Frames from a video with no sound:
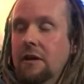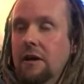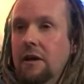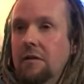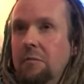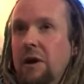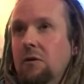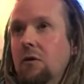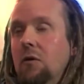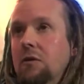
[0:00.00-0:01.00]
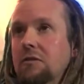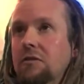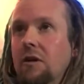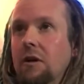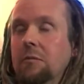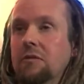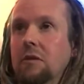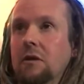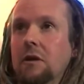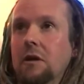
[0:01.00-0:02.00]
Yeah. Uh, about August
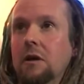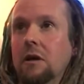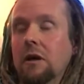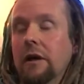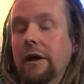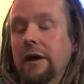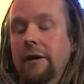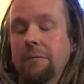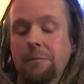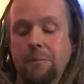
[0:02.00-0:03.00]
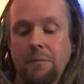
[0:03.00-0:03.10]
times. Uh,